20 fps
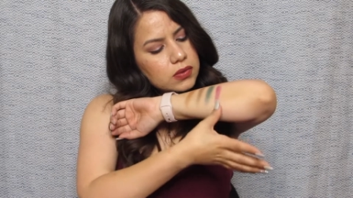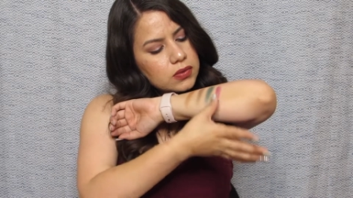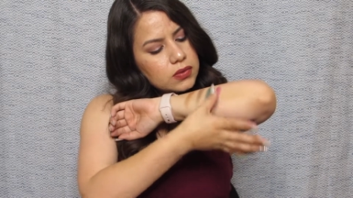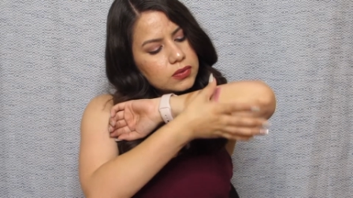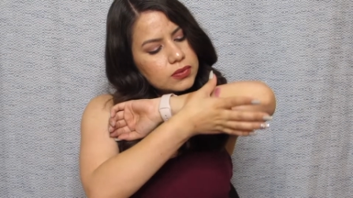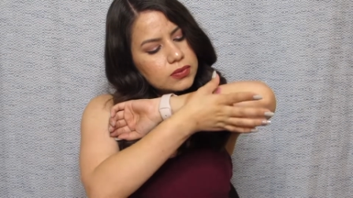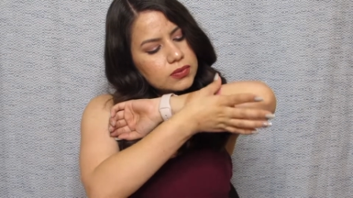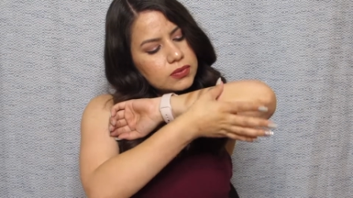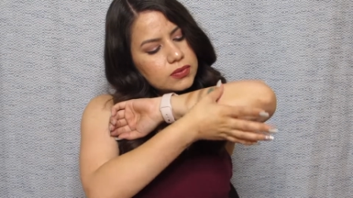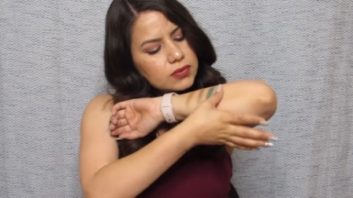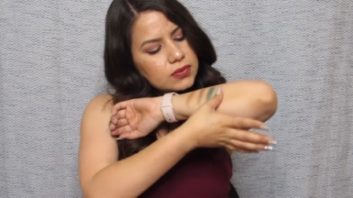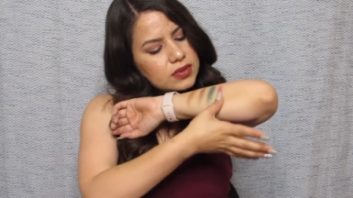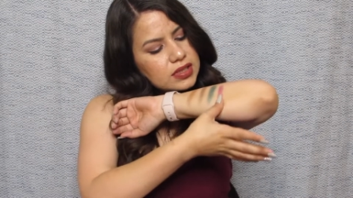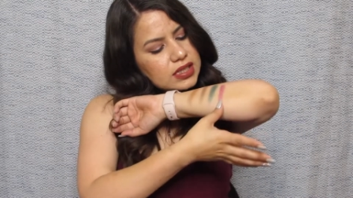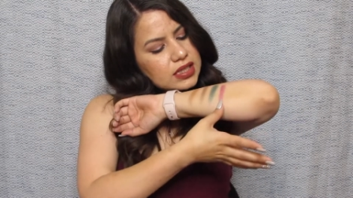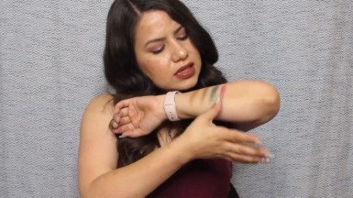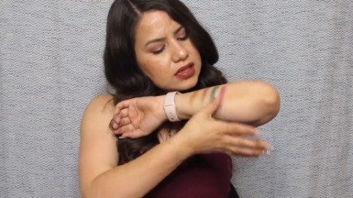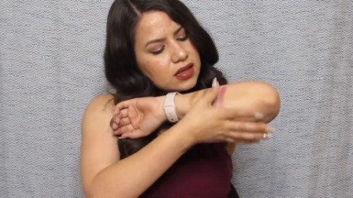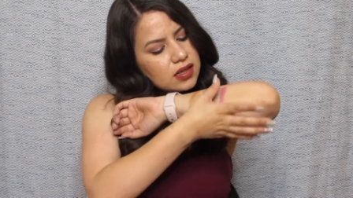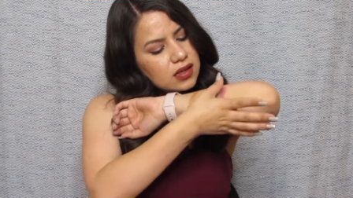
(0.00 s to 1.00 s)
Ooh,
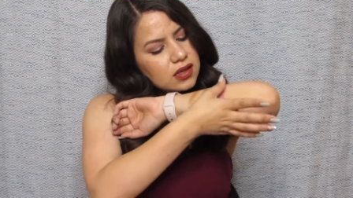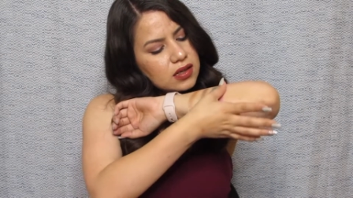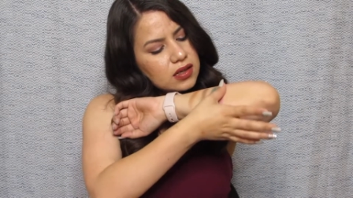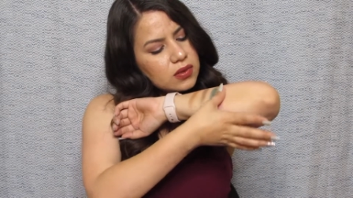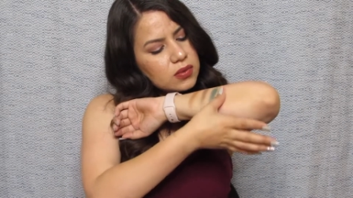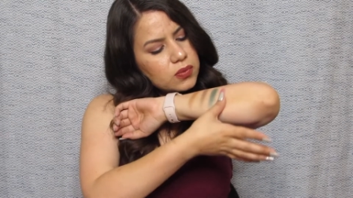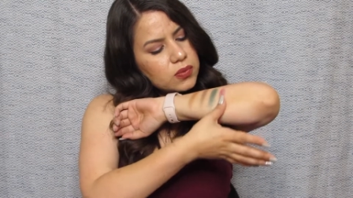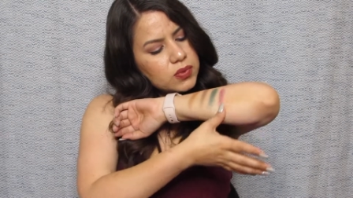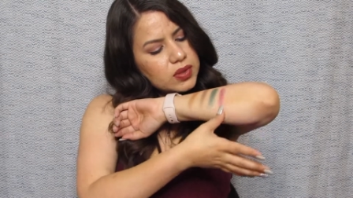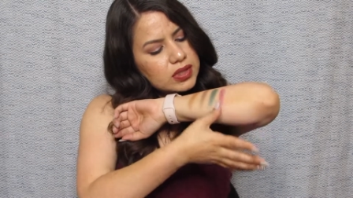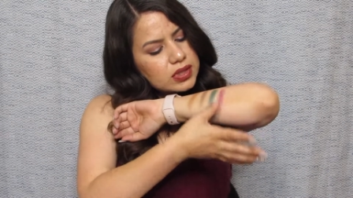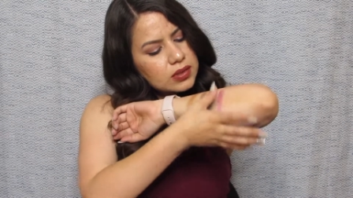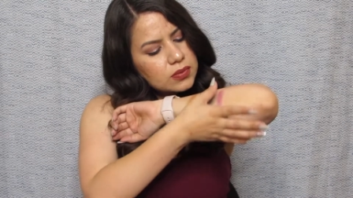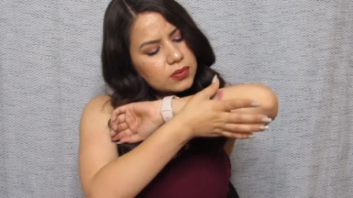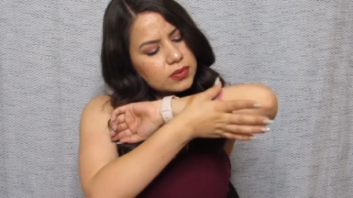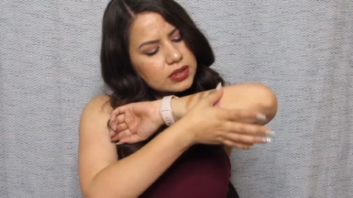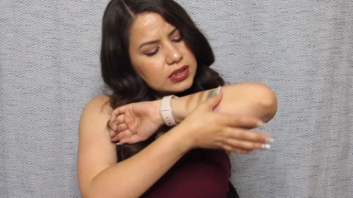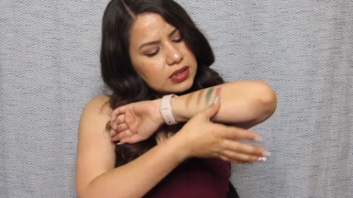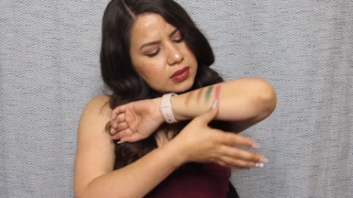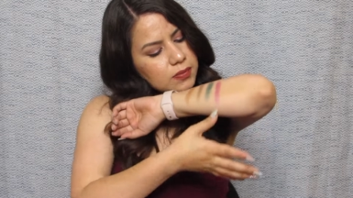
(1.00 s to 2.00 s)
they're all really,
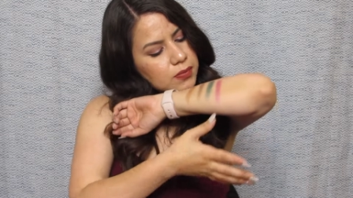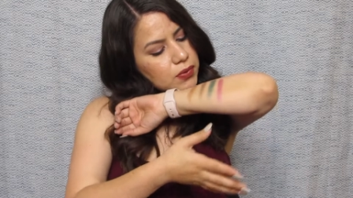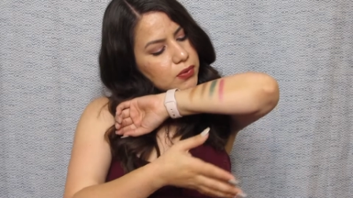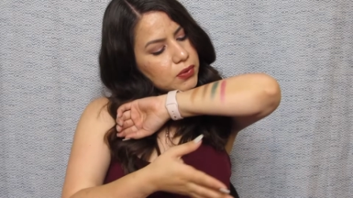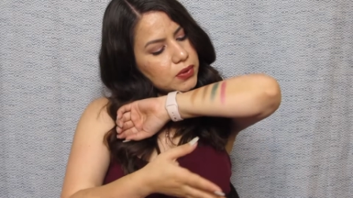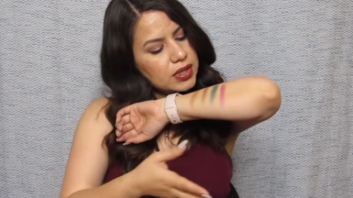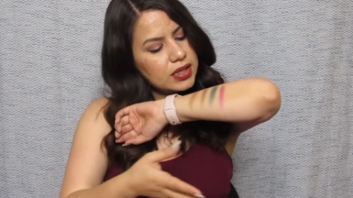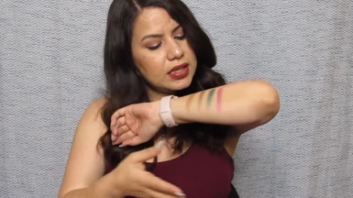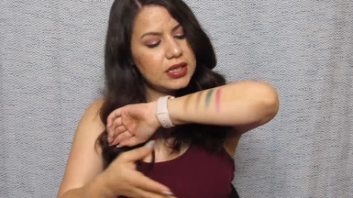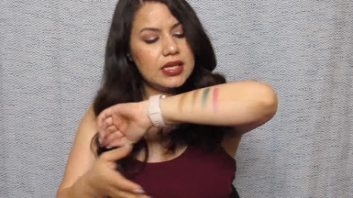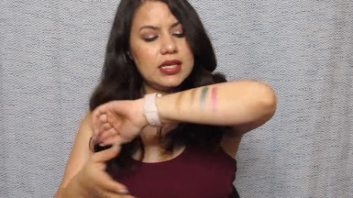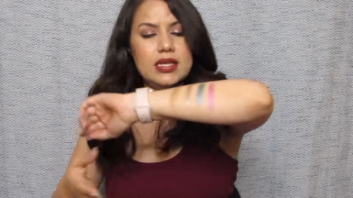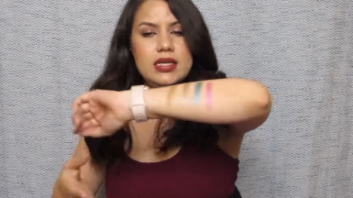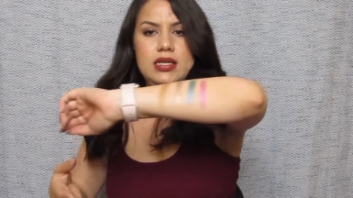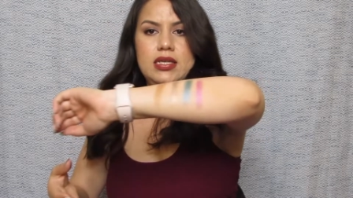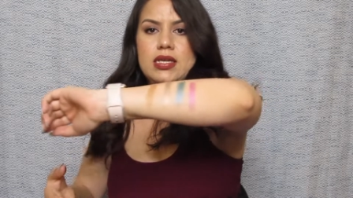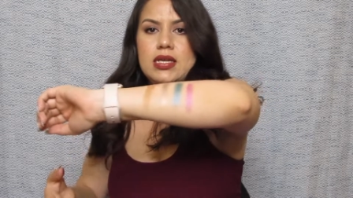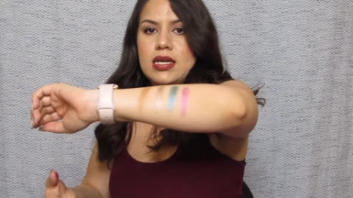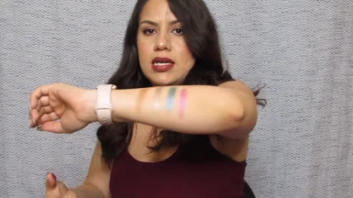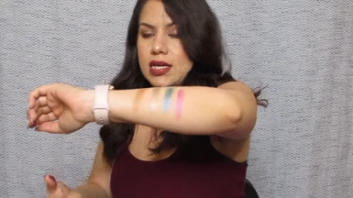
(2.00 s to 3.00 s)
really
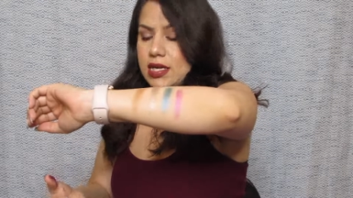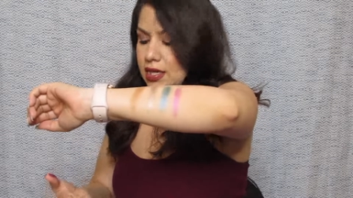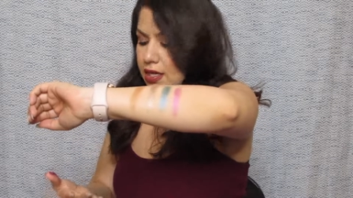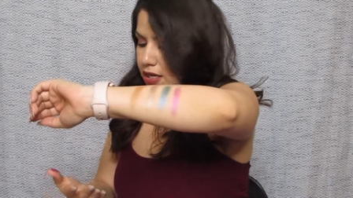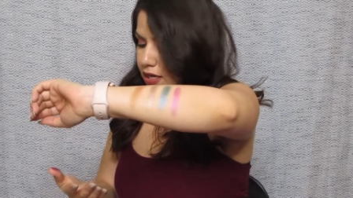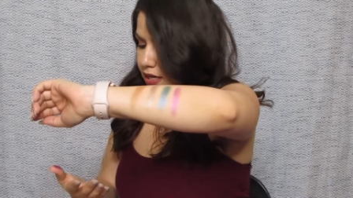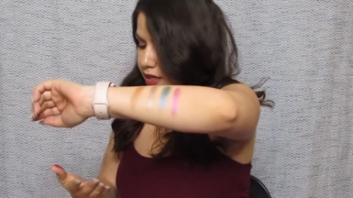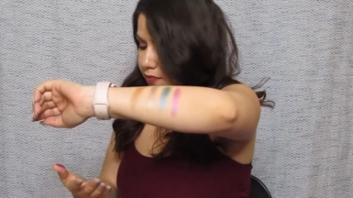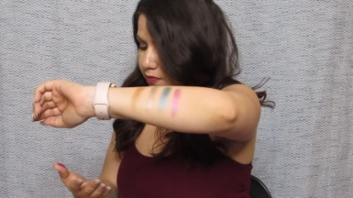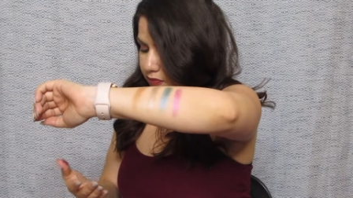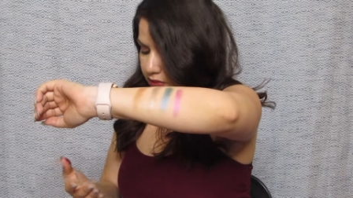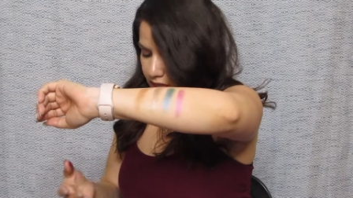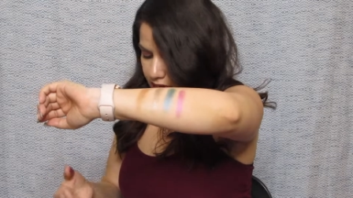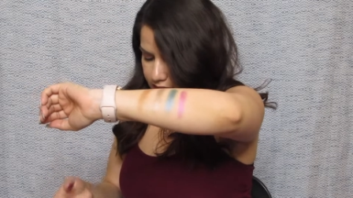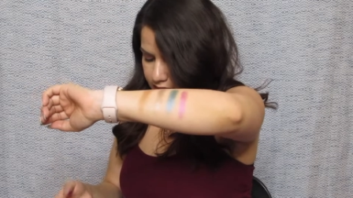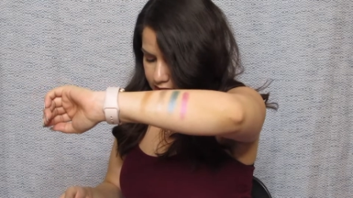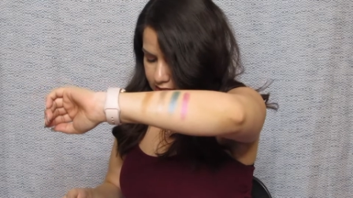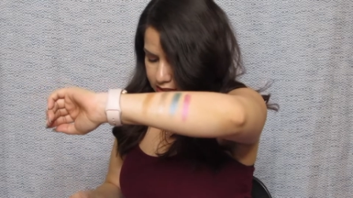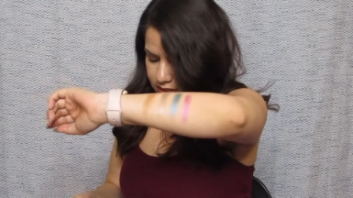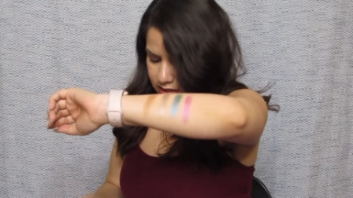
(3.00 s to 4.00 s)
pretty. Um,
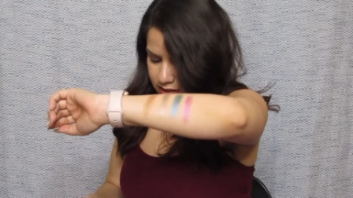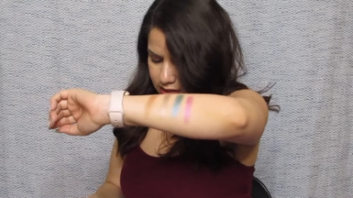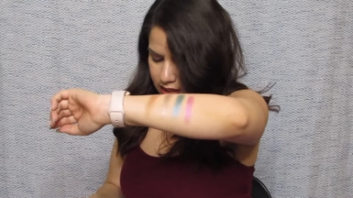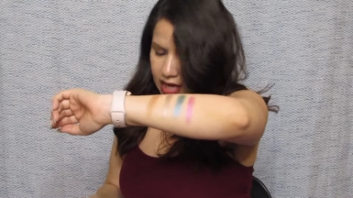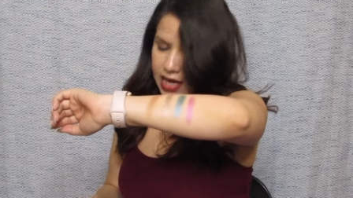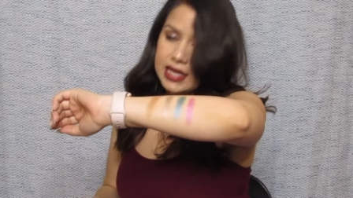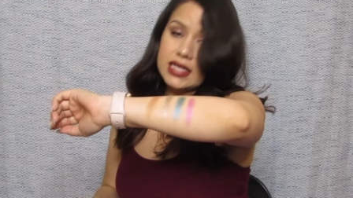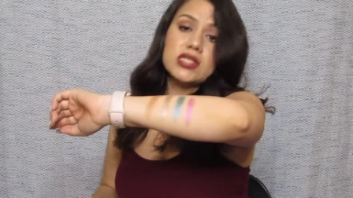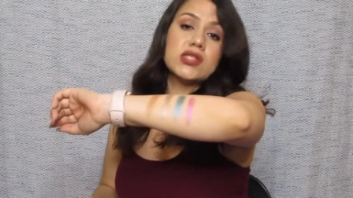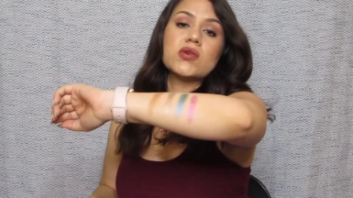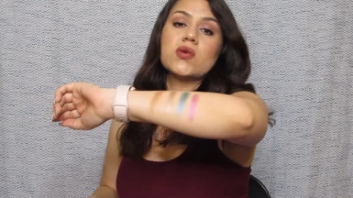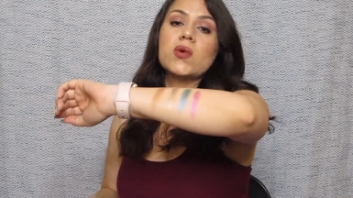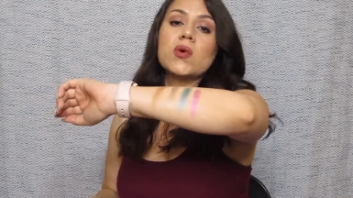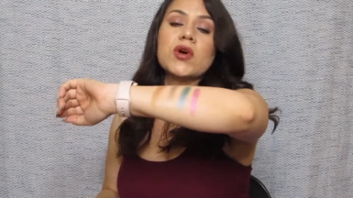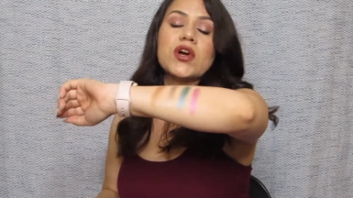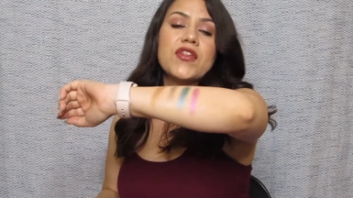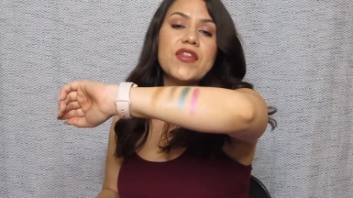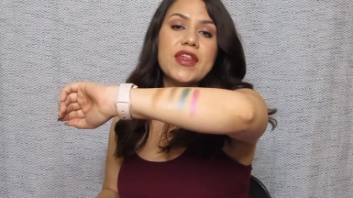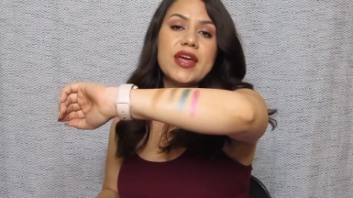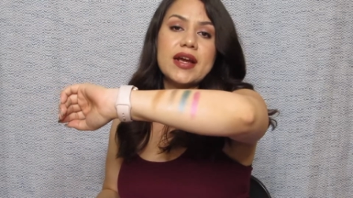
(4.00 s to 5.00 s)
that is high
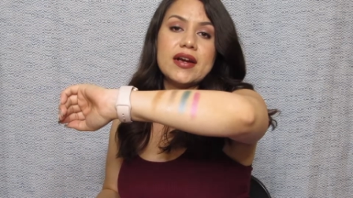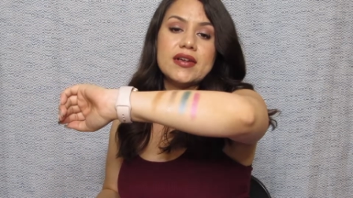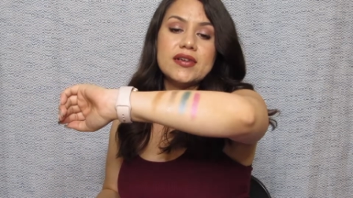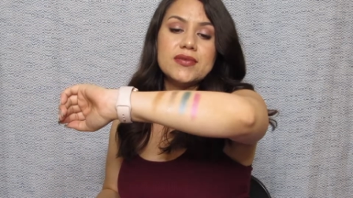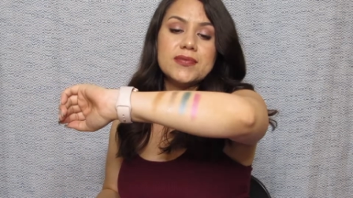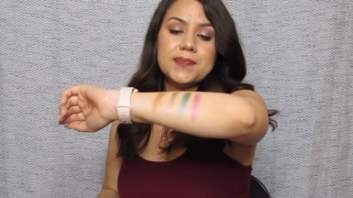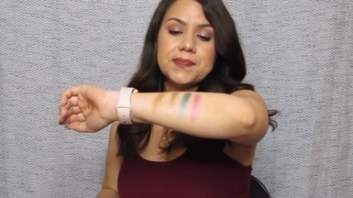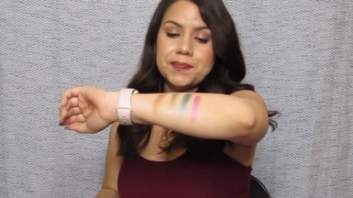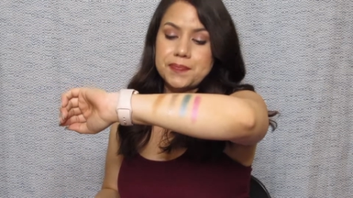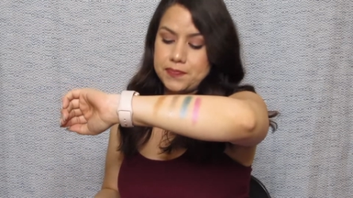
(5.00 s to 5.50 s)
score there.